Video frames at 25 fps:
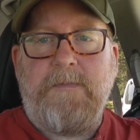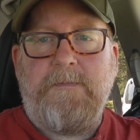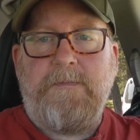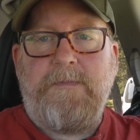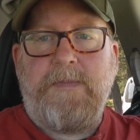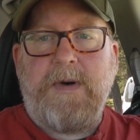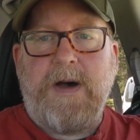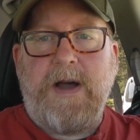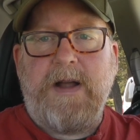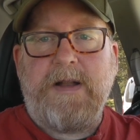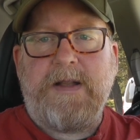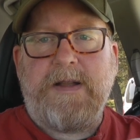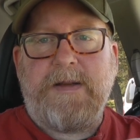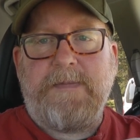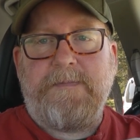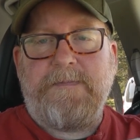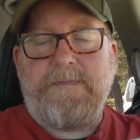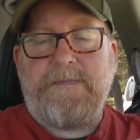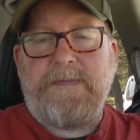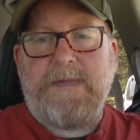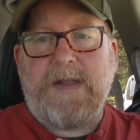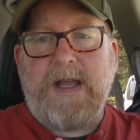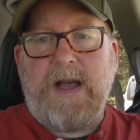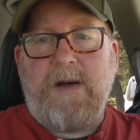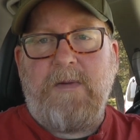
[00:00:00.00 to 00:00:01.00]
But
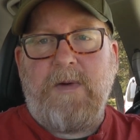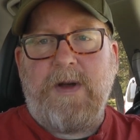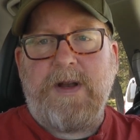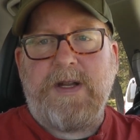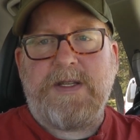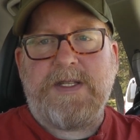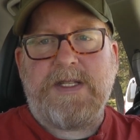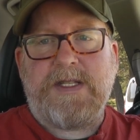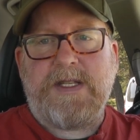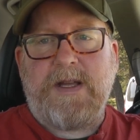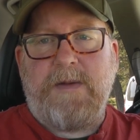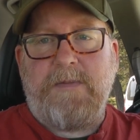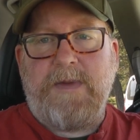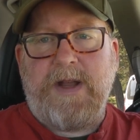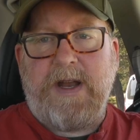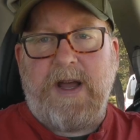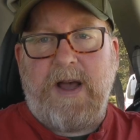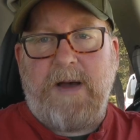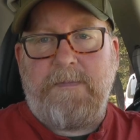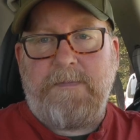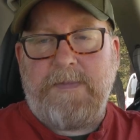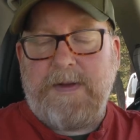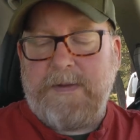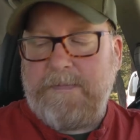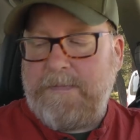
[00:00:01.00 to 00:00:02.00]
I want to sum it
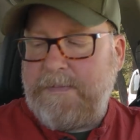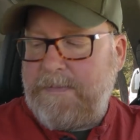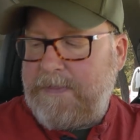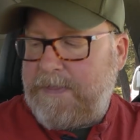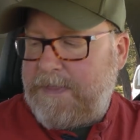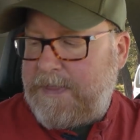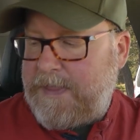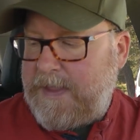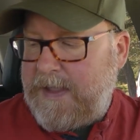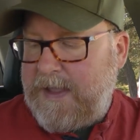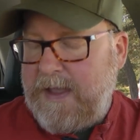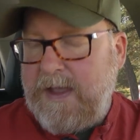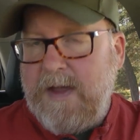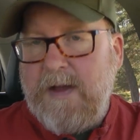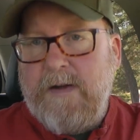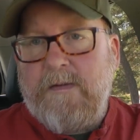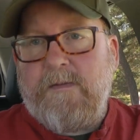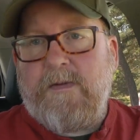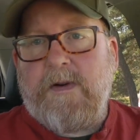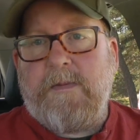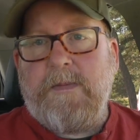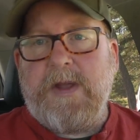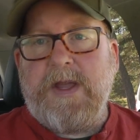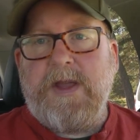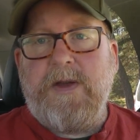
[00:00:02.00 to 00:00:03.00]
up
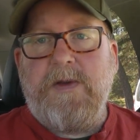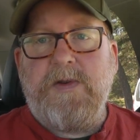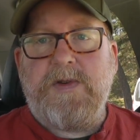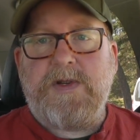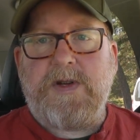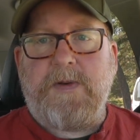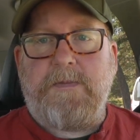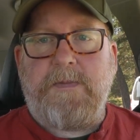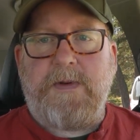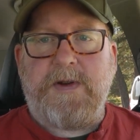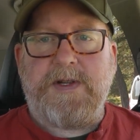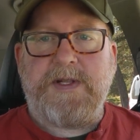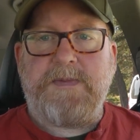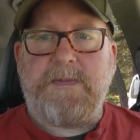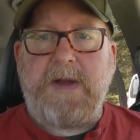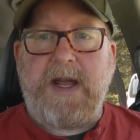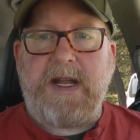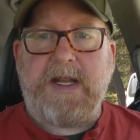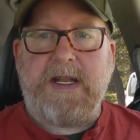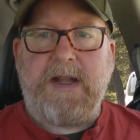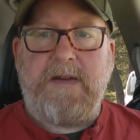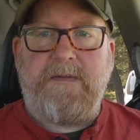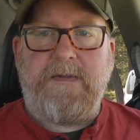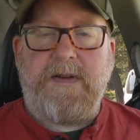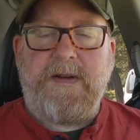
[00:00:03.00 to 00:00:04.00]
from a user
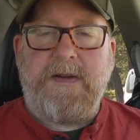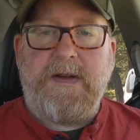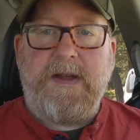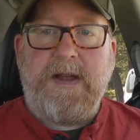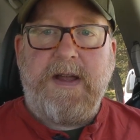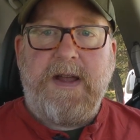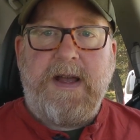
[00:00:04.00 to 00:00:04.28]
perspective.